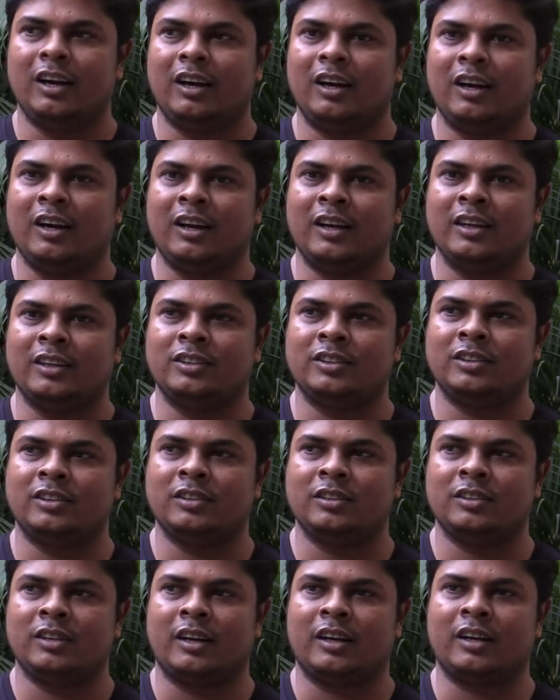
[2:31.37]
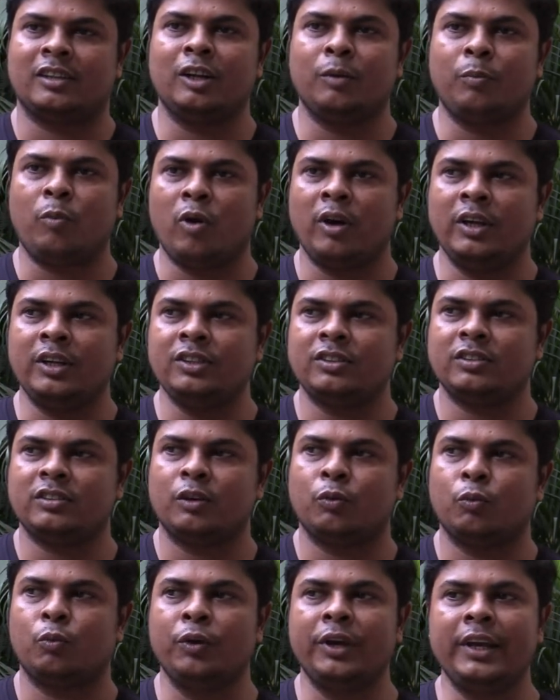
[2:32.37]
And another point,
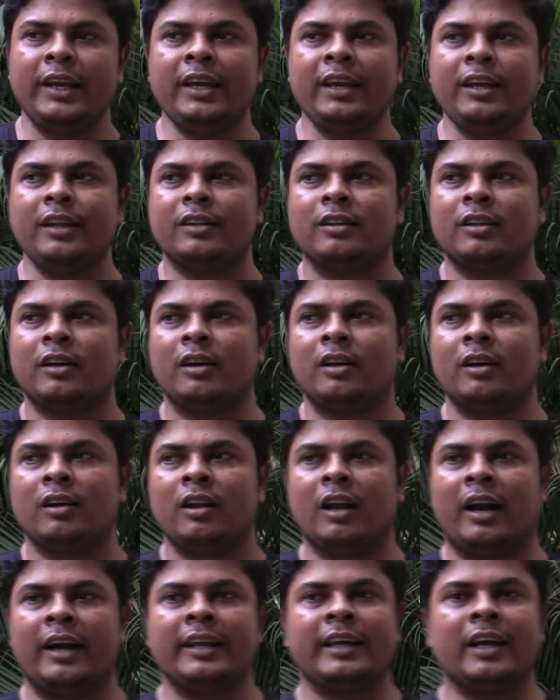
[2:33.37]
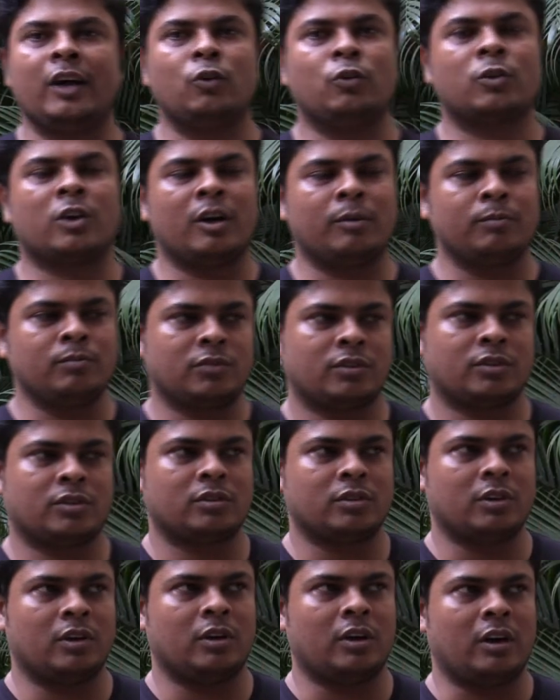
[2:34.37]
the way the learning
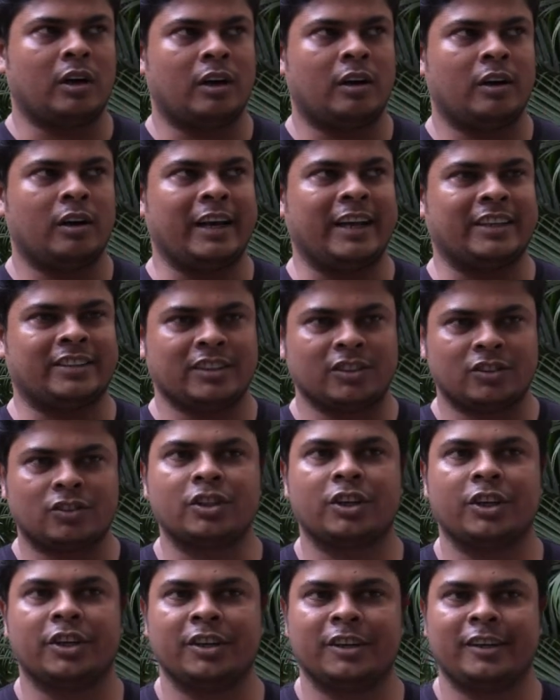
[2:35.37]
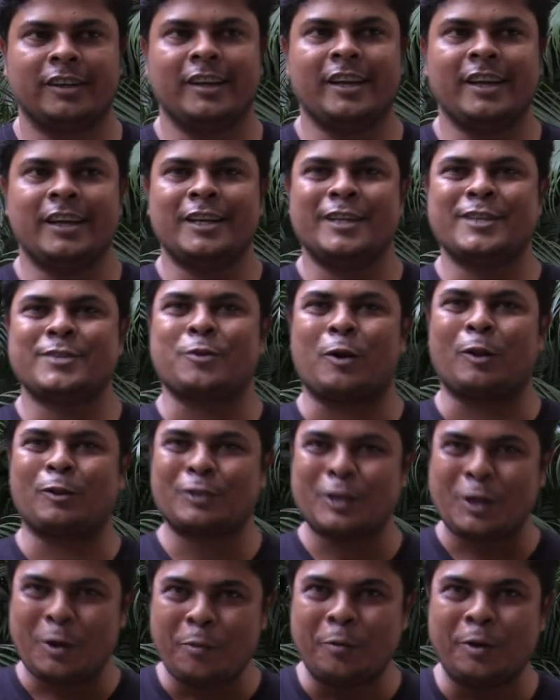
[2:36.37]
outcomes are assessed here is
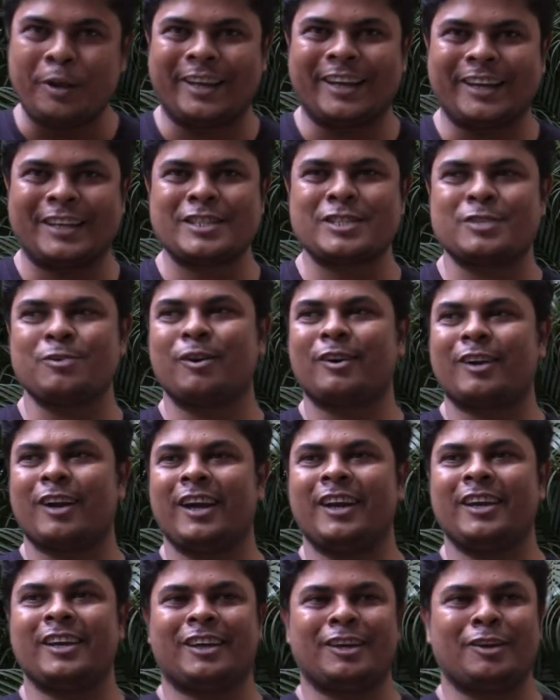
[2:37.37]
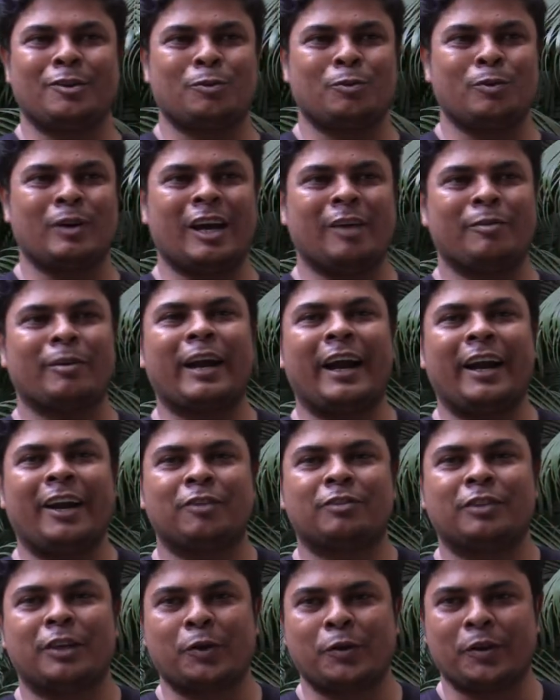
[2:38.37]
also unique. It is not like we'll have a kind
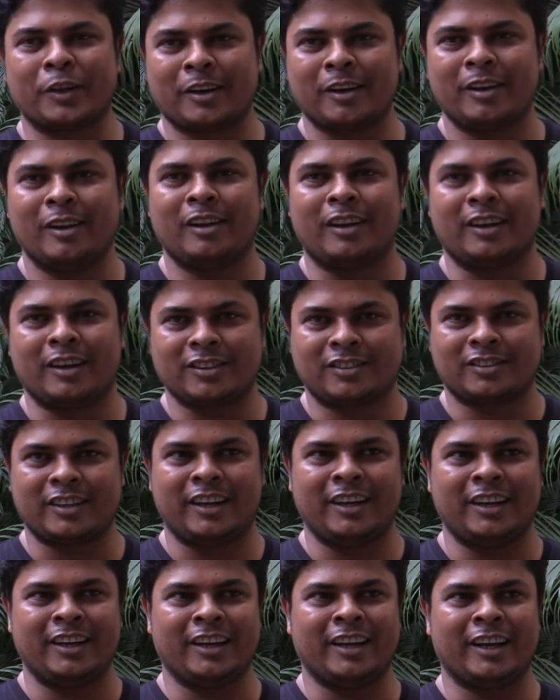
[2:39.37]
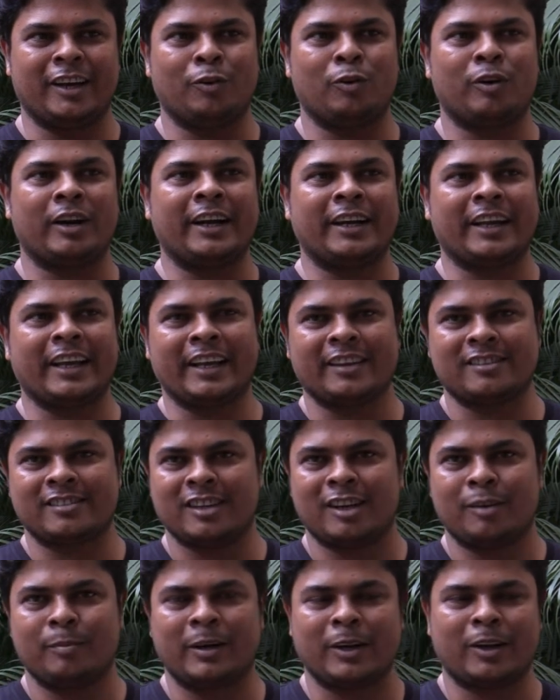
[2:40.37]
of theoretical understanding and we'll write an
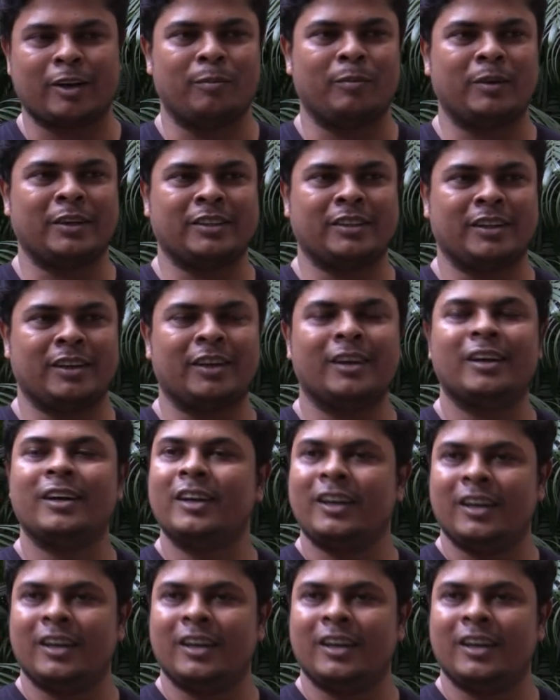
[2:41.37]
exam and complete the